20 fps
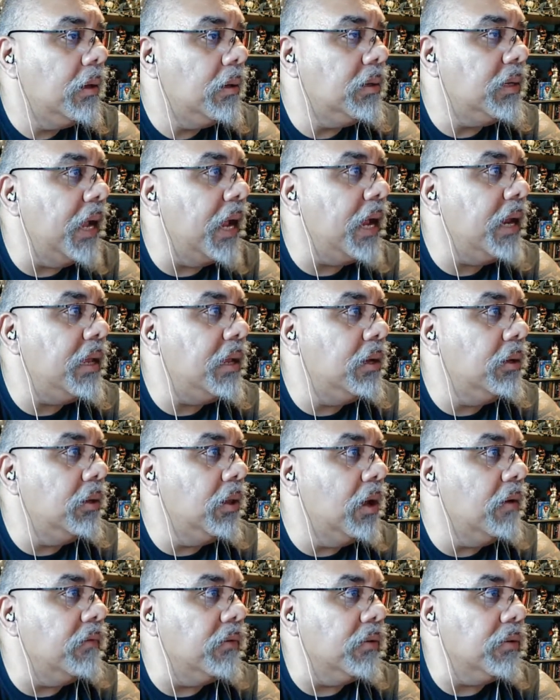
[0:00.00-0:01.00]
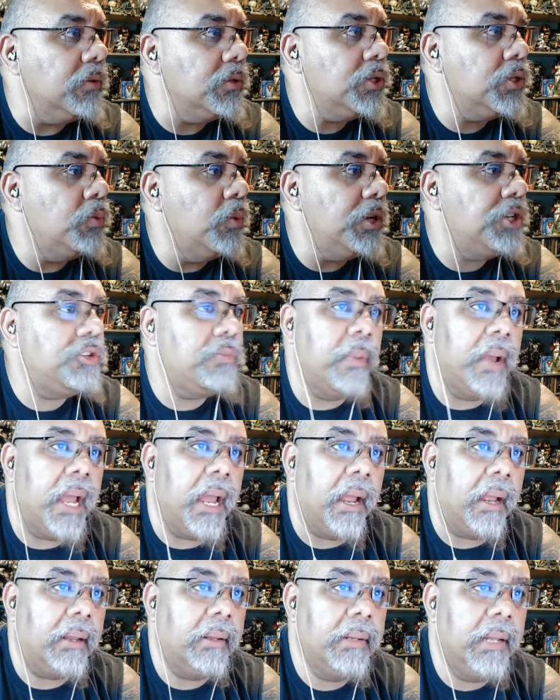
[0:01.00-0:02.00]
Danny Glover,
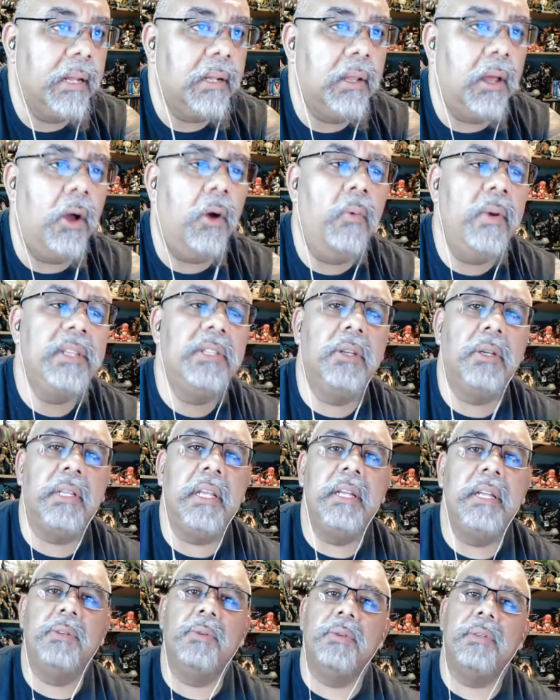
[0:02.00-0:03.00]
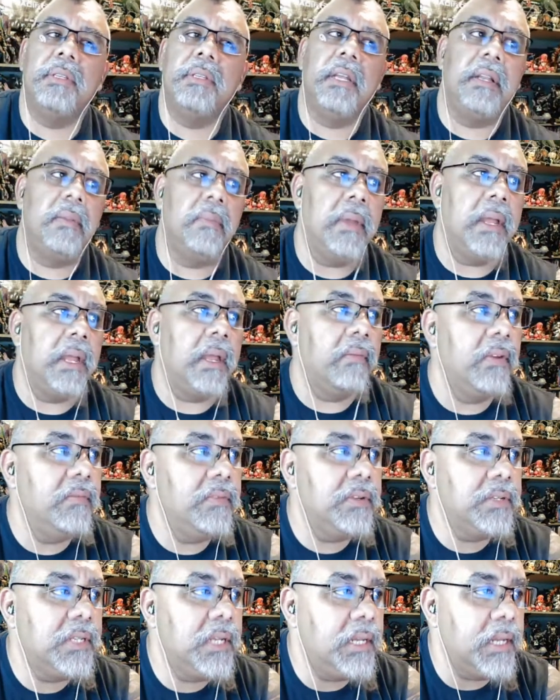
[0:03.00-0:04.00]
Switchback. That always looked interesting to me. I've
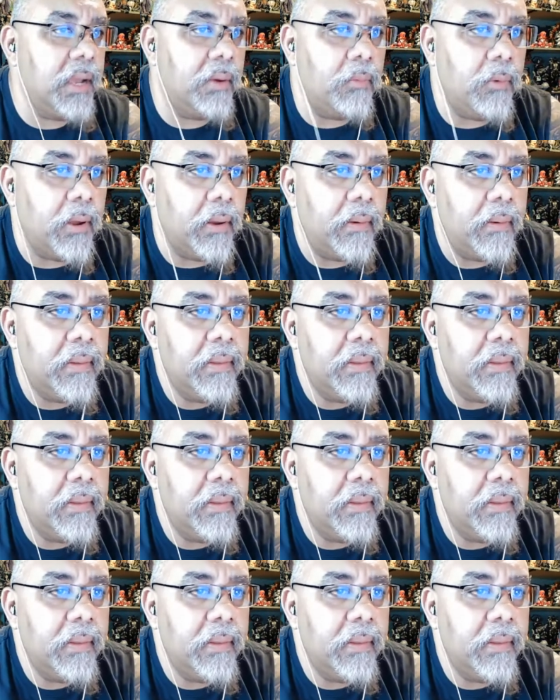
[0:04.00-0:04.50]
never seen that one.